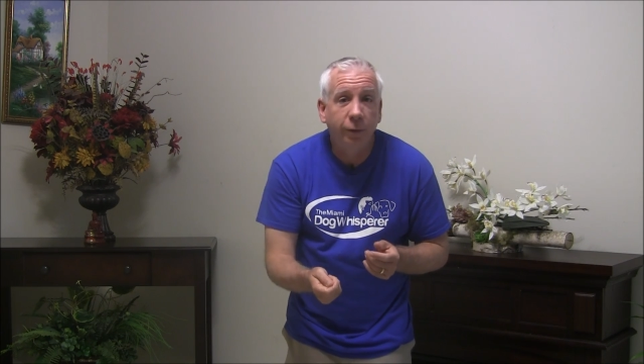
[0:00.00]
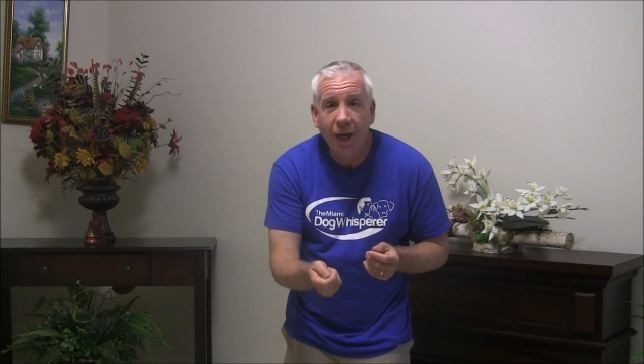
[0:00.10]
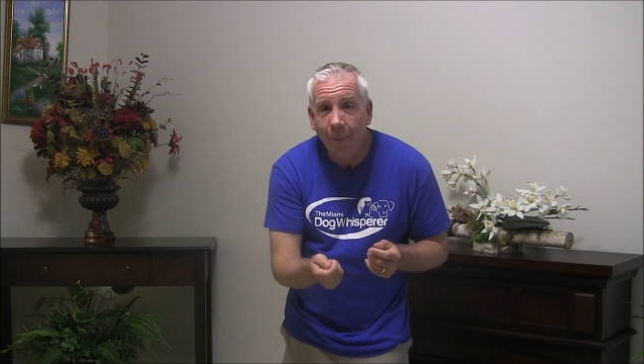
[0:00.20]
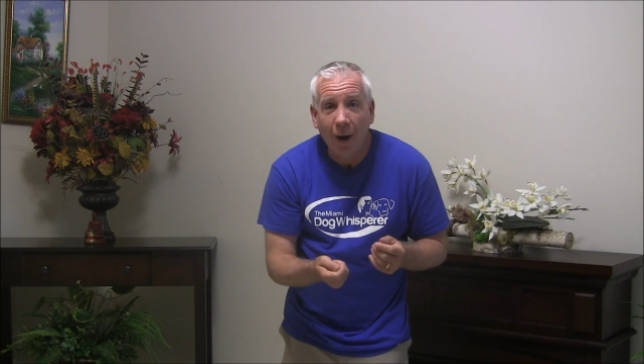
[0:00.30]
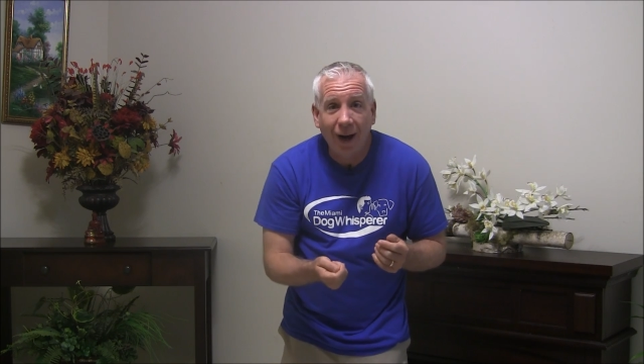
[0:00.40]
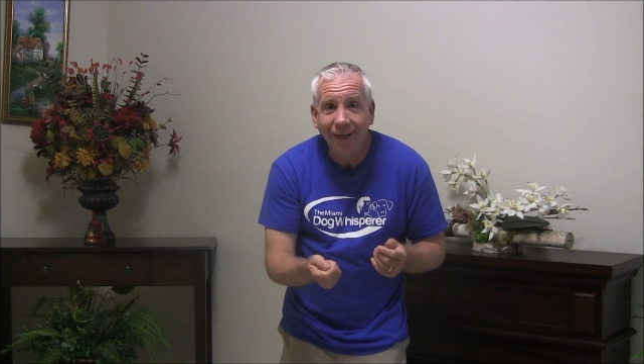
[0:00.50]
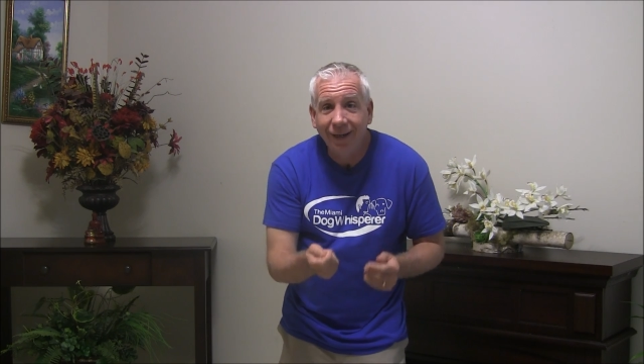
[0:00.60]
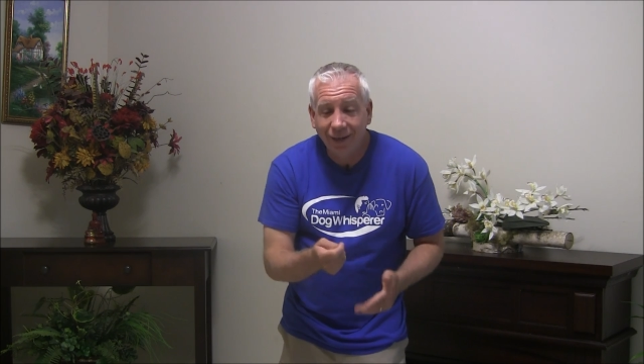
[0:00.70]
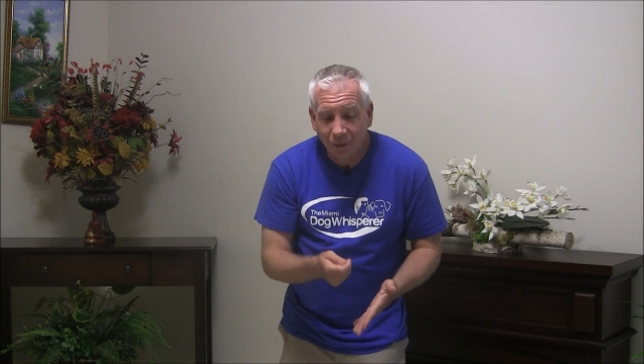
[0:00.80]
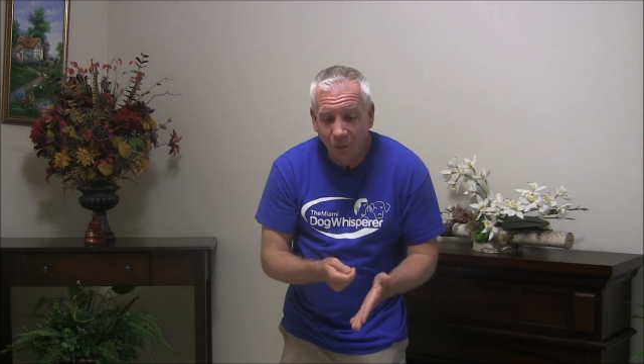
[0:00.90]
Come on,
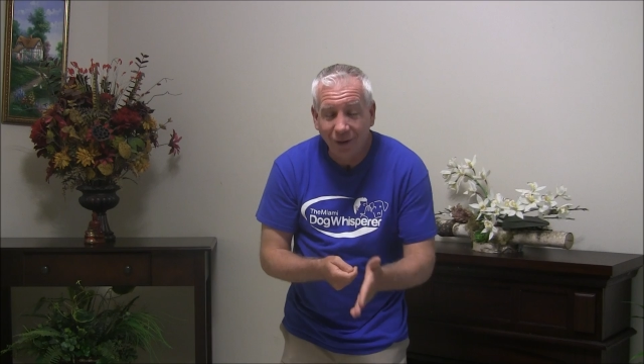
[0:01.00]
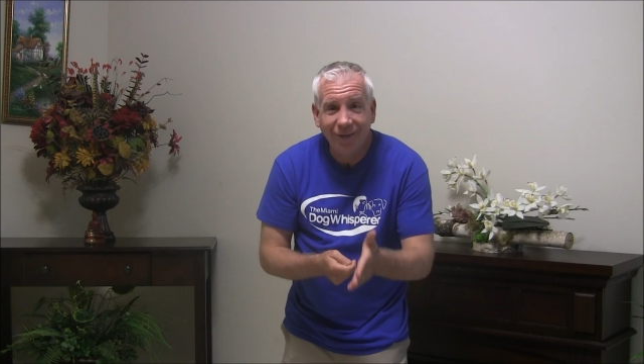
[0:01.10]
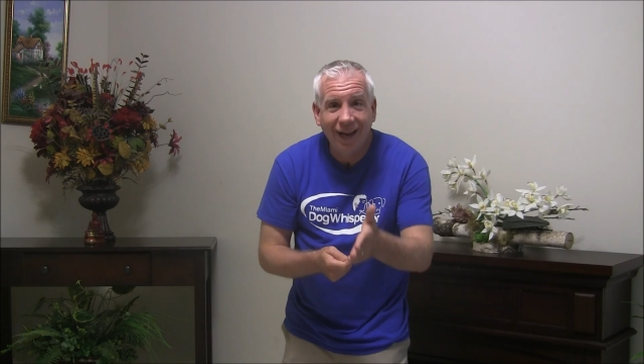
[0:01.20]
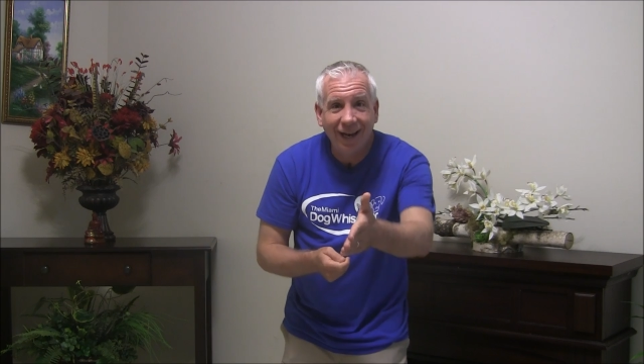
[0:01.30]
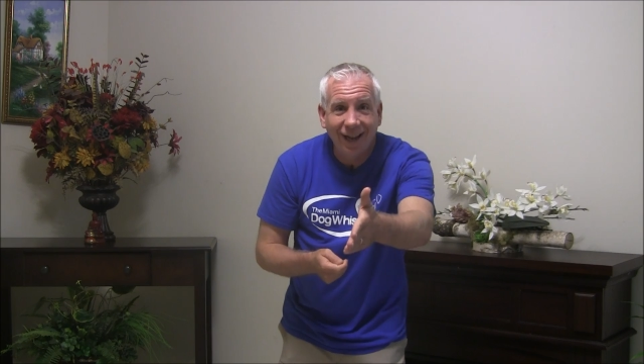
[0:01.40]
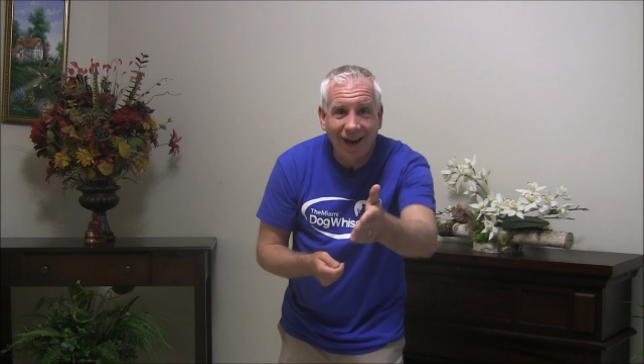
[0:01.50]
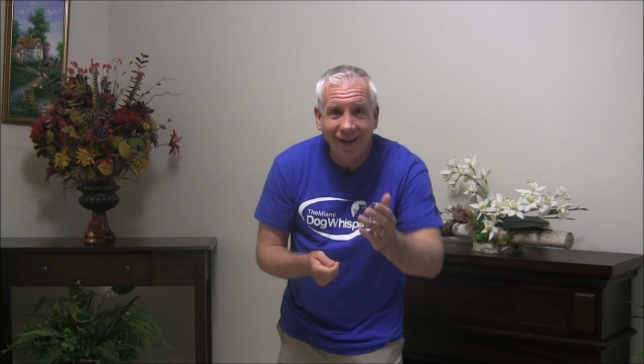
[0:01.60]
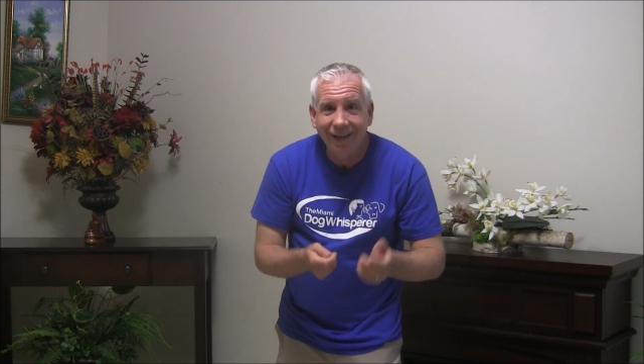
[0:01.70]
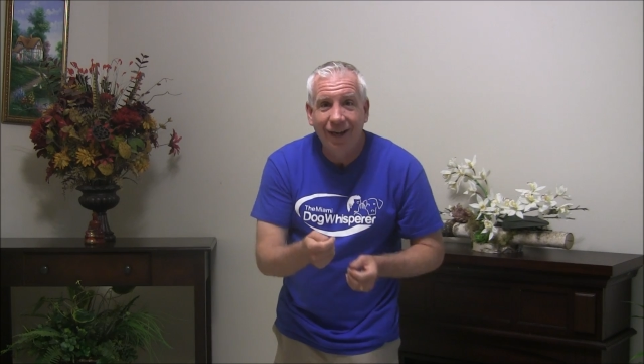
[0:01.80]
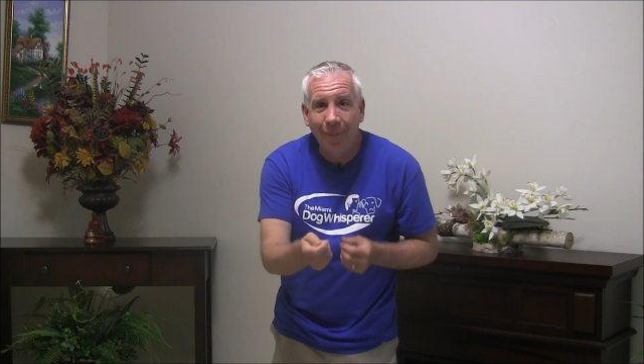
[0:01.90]
cross that
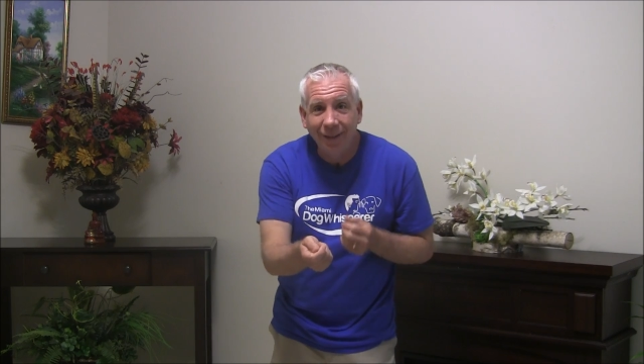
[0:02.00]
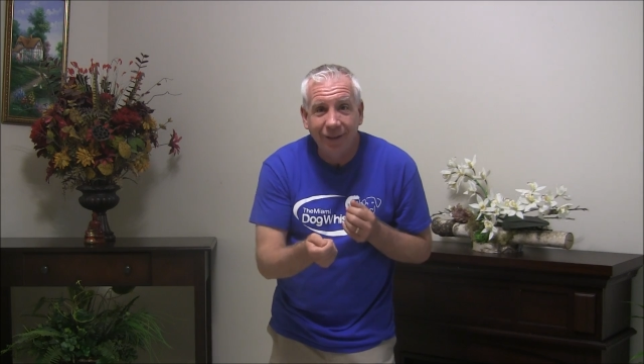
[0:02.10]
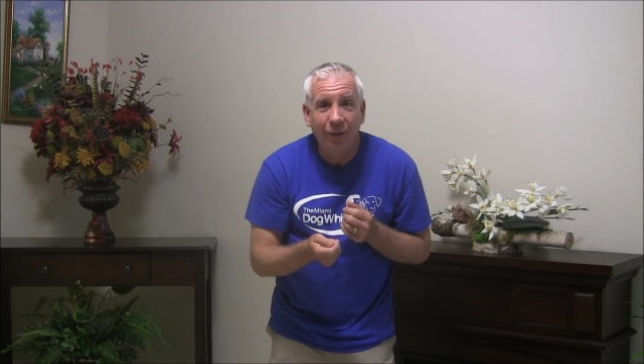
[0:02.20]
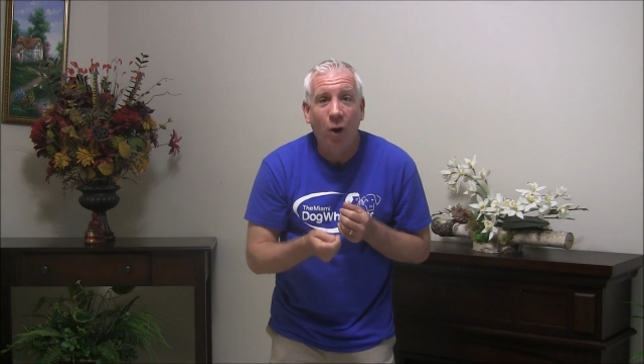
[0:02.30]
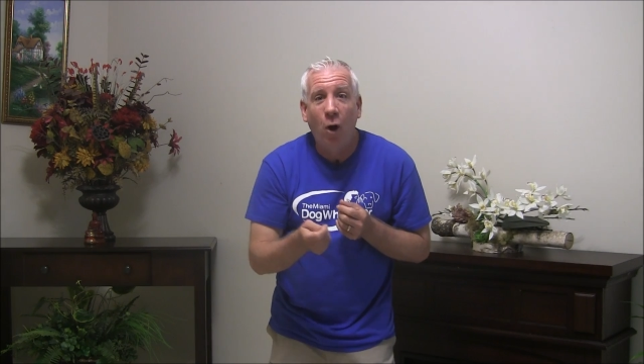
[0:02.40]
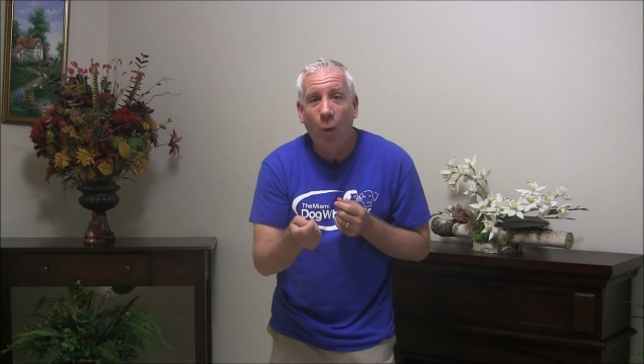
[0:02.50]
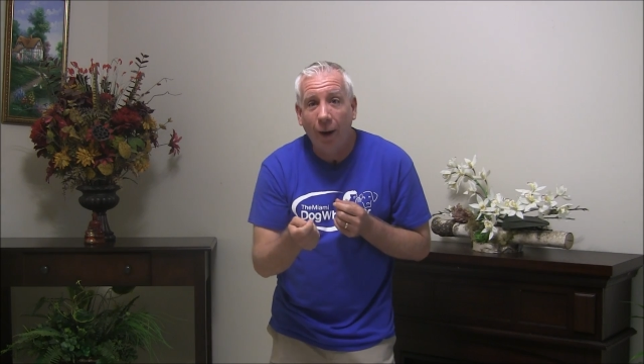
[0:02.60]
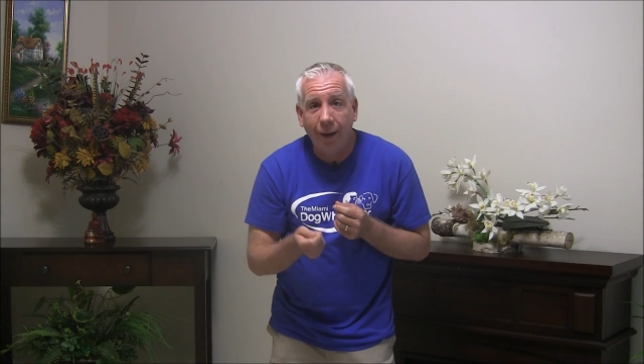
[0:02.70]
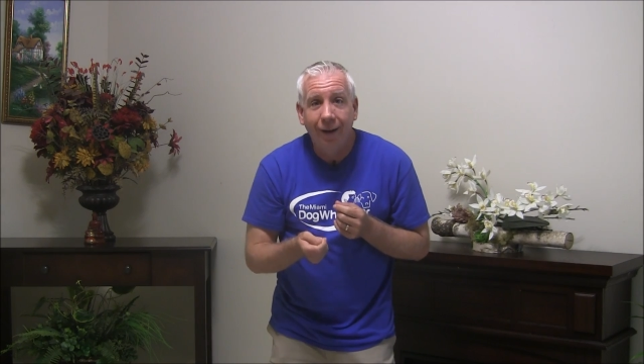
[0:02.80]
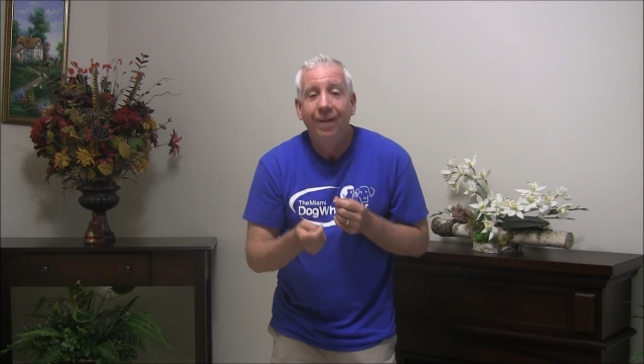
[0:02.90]
line, come into the
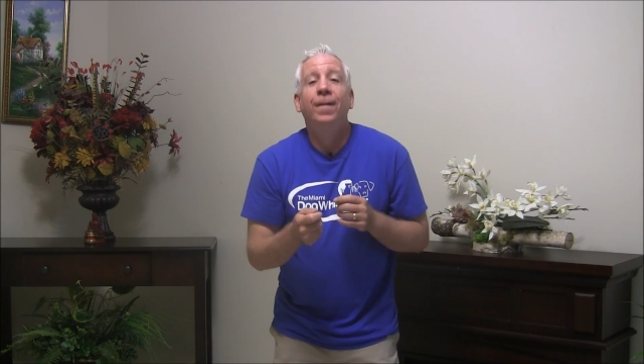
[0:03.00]
hallway.